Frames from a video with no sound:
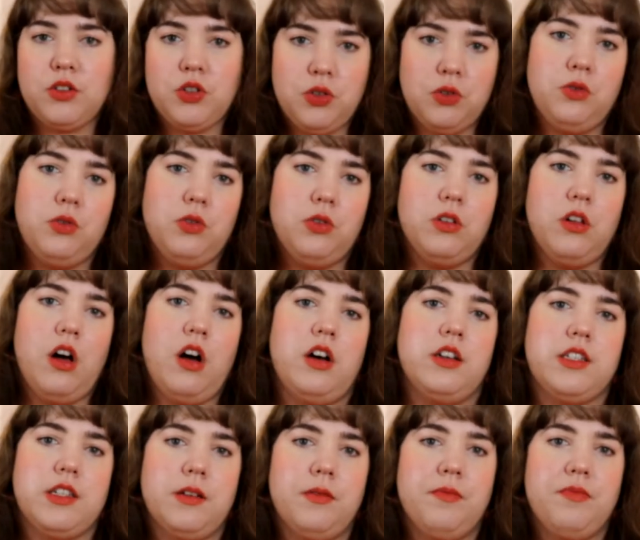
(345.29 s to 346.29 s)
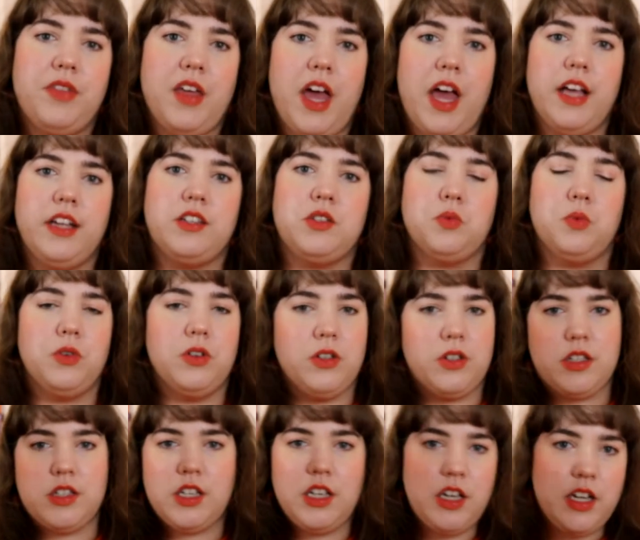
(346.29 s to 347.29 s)
cool, awesome, thanks,
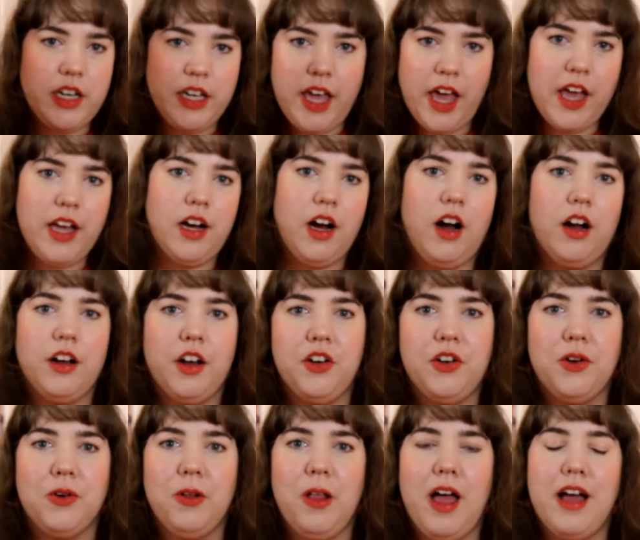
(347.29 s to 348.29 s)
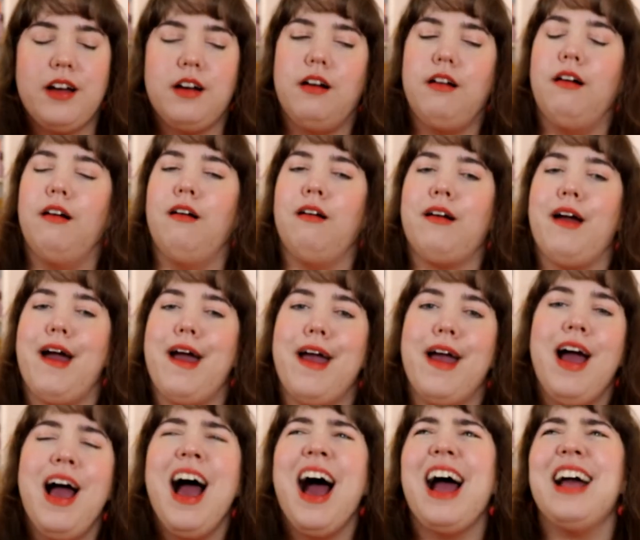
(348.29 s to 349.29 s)
we'll see you at Kcon. And you're like, okay.